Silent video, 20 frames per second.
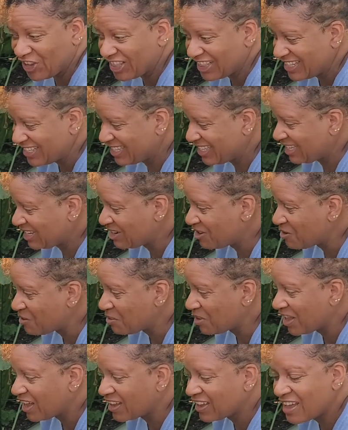in the cell
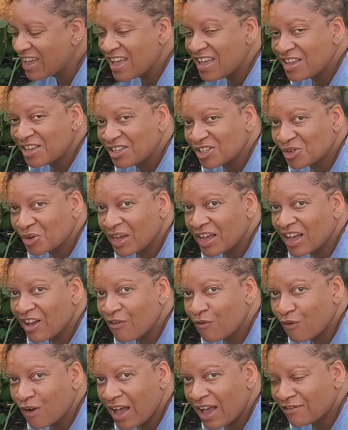block. So I have
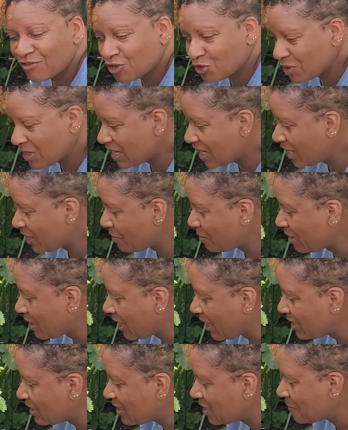five zucchini
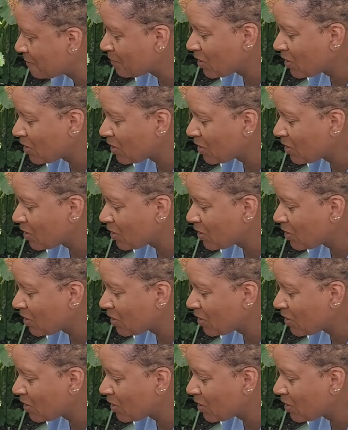plants.